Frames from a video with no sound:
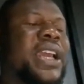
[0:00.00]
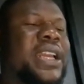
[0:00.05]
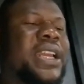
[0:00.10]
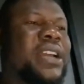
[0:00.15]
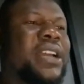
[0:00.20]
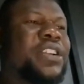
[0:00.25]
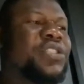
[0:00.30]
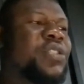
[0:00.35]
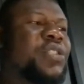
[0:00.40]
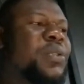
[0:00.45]

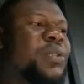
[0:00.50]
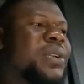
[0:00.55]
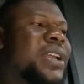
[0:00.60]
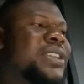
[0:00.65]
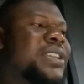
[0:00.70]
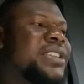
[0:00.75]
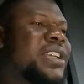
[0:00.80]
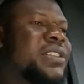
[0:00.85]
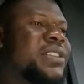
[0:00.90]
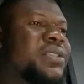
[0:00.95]
Now, the third one I
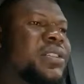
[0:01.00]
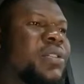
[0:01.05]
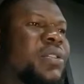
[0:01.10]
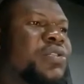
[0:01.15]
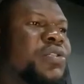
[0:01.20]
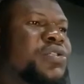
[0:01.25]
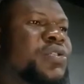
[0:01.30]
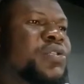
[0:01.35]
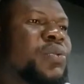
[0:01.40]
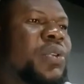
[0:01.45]
said
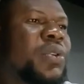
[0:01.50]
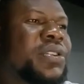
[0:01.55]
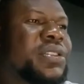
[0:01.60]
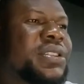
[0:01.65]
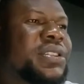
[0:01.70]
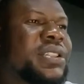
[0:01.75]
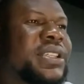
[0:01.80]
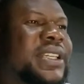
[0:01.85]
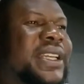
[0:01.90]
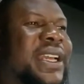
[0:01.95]
also
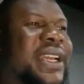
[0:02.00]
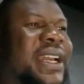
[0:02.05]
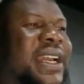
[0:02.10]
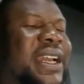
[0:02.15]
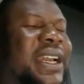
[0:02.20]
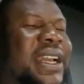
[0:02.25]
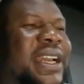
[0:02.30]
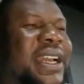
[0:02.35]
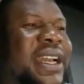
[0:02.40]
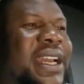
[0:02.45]
was
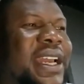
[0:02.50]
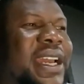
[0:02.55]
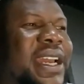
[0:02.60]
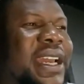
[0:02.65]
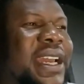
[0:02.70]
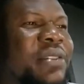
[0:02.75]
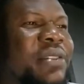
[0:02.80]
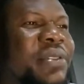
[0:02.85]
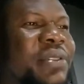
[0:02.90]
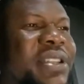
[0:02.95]

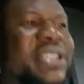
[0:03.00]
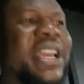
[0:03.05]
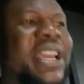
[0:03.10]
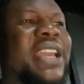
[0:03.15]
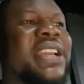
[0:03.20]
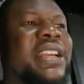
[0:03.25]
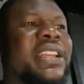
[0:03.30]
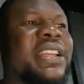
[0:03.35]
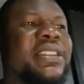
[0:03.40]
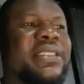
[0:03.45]

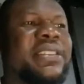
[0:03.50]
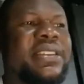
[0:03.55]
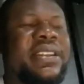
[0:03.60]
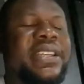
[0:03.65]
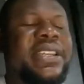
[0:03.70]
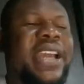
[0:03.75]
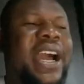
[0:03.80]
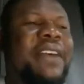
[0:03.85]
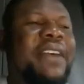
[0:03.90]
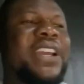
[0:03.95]
recycling.
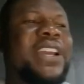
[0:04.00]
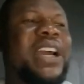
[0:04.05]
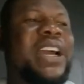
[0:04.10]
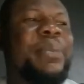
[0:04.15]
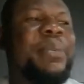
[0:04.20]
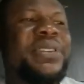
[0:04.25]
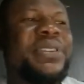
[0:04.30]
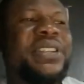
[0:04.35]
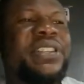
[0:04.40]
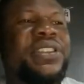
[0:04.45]
They have the
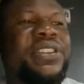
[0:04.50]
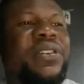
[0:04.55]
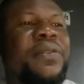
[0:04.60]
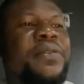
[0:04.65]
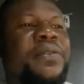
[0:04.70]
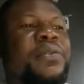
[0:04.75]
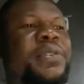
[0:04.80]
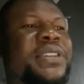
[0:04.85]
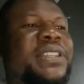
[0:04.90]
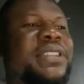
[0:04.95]
capacity
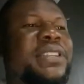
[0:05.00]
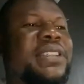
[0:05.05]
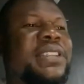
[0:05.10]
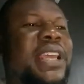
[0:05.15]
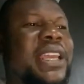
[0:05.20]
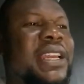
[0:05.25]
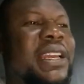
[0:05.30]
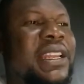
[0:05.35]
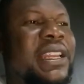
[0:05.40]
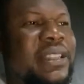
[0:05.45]
of
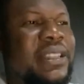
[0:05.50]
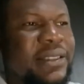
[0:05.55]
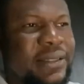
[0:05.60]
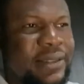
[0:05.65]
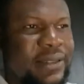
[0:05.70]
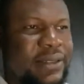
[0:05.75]
recycling.